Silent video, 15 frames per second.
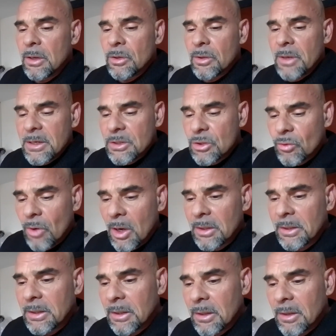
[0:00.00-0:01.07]
you're not
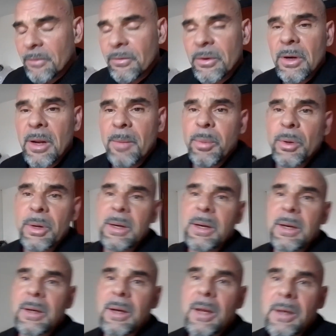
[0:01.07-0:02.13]
struggling enough, you're not putting
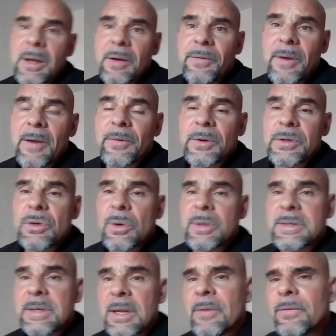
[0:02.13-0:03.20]
in enough effort. So
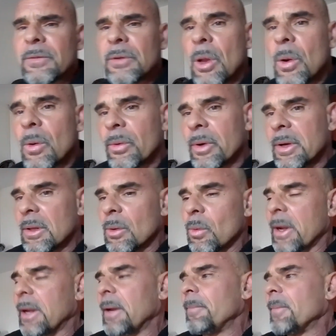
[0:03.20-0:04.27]
instead of lowering the
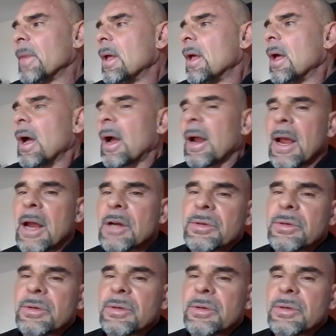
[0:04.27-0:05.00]
weight, I